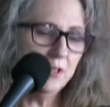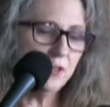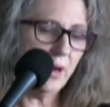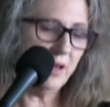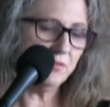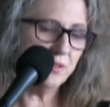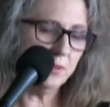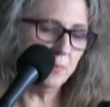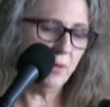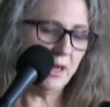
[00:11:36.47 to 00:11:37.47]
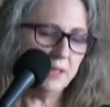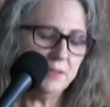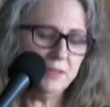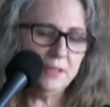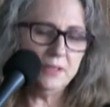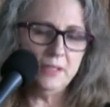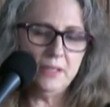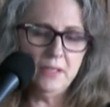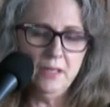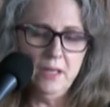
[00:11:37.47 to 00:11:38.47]
drafted by a
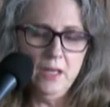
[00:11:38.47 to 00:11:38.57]
deity,